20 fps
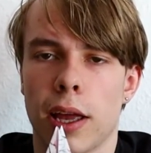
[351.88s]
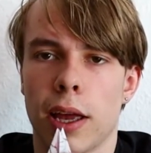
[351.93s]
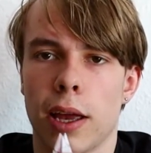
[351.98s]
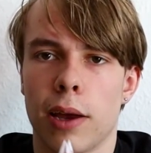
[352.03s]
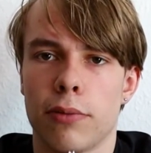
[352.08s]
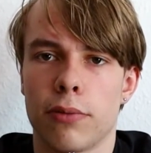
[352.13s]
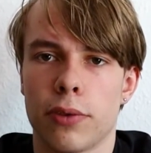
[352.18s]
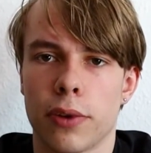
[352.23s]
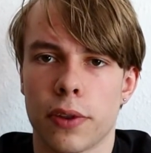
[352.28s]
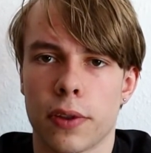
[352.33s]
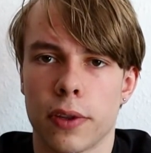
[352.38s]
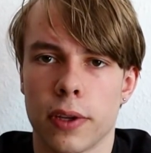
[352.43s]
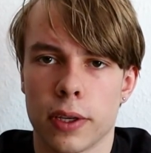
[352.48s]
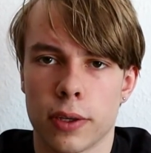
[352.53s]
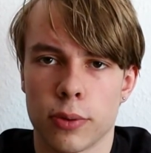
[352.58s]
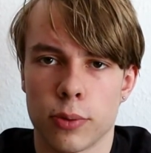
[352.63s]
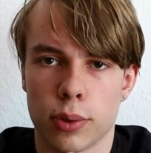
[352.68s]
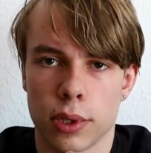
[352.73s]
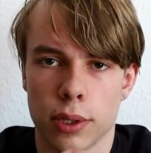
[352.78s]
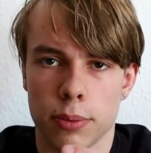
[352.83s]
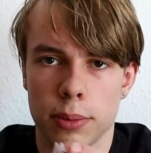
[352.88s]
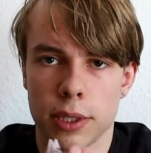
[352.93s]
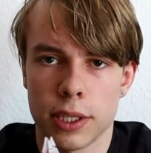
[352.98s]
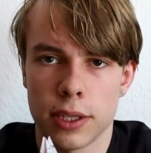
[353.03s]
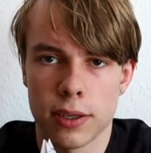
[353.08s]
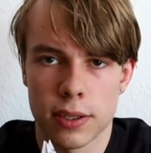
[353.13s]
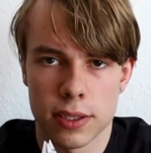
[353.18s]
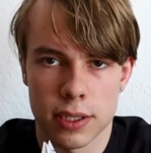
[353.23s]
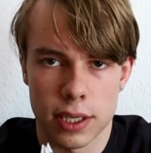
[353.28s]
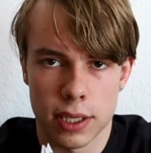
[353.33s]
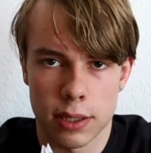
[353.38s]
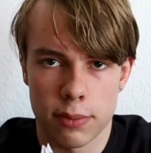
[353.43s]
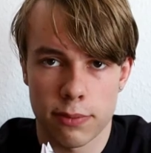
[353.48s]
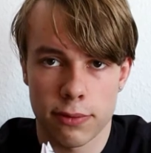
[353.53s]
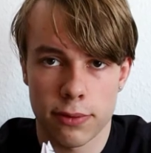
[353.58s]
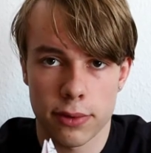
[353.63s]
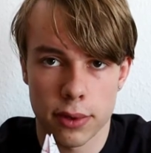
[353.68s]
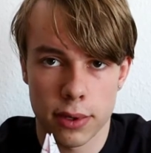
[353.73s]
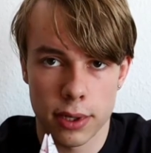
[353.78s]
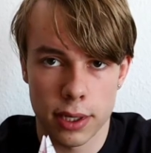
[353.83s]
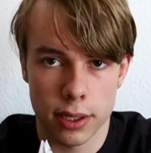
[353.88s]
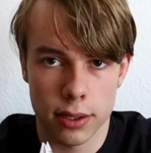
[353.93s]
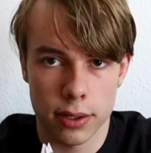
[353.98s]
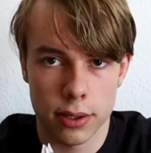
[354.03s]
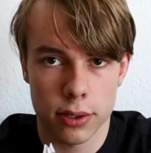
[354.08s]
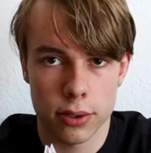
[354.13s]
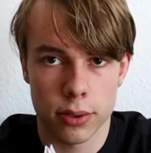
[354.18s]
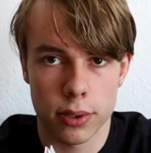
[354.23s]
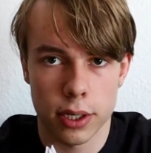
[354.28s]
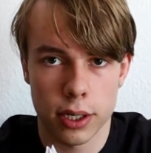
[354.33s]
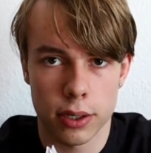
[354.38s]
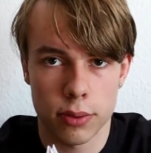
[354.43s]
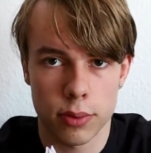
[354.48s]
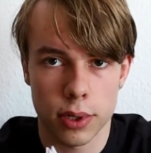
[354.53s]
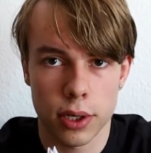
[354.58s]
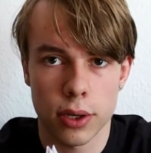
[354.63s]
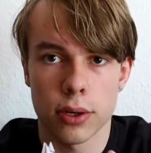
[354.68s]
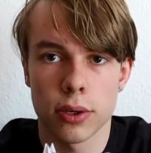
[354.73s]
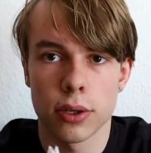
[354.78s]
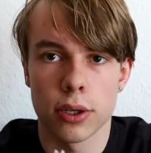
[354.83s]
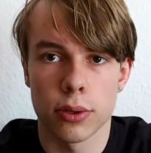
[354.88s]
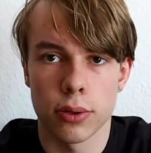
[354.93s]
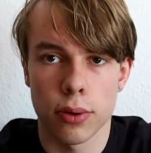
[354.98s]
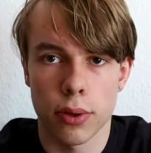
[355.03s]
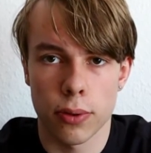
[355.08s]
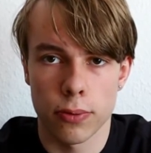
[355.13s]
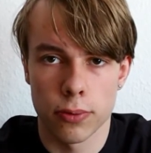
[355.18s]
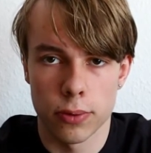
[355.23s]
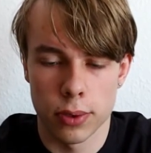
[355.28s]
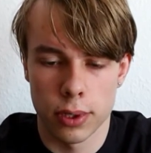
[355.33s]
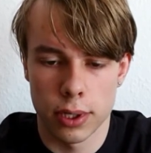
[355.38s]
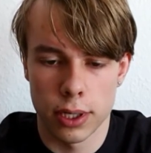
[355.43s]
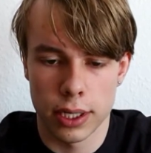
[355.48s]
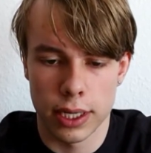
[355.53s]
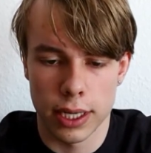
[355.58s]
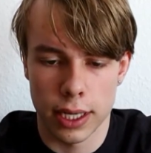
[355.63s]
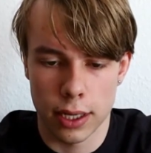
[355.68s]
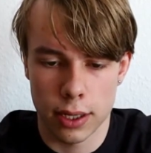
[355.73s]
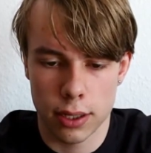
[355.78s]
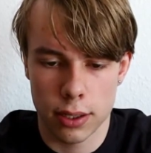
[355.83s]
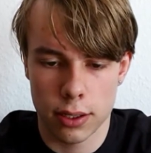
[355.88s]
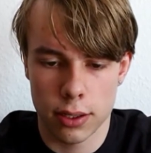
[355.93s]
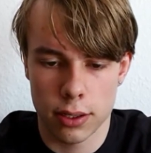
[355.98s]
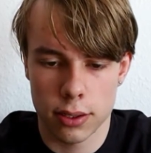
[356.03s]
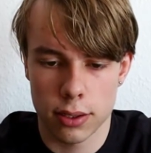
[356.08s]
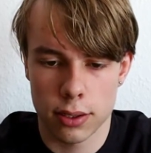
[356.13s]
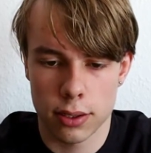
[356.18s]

everything will be the same for the other crane. We're gonna go through it again,